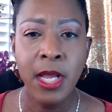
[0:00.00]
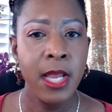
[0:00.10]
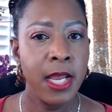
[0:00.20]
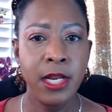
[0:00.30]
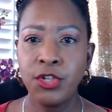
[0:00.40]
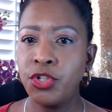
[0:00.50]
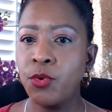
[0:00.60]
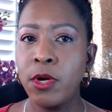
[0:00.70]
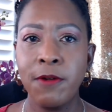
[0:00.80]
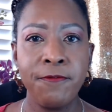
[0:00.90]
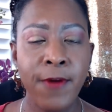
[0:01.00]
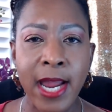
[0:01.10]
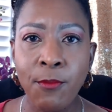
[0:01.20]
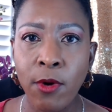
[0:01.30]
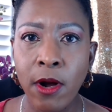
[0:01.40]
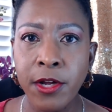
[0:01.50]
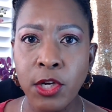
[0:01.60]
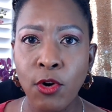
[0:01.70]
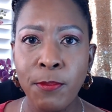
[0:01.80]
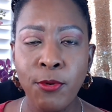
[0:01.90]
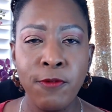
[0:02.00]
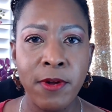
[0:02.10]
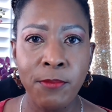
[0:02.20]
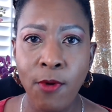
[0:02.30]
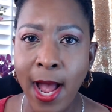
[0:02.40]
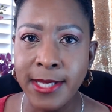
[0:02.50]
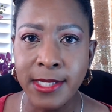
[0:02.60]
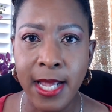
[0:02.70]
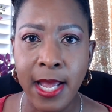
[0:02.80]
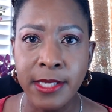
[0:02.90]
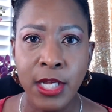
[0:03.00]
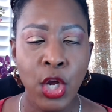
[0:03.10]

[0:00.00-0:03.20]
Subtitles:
It is your framework, your proven process,